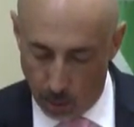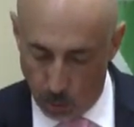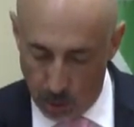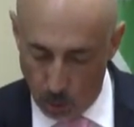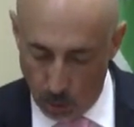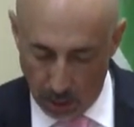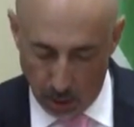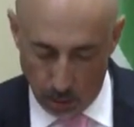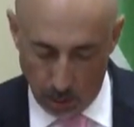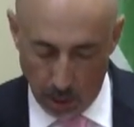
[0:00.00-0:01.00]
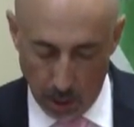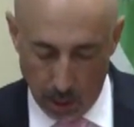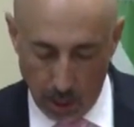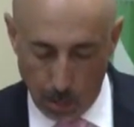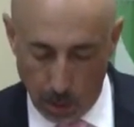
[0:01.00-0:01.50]
which will include
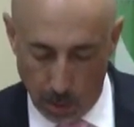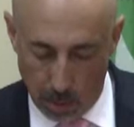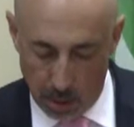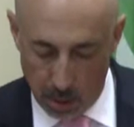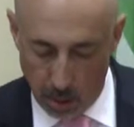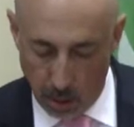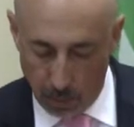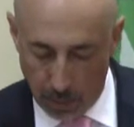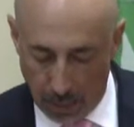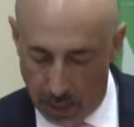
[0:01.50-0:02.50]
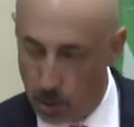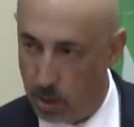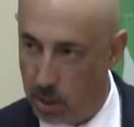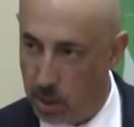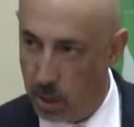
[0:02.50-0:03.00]
the appointment of a
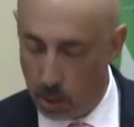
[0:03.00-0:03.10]
lecturer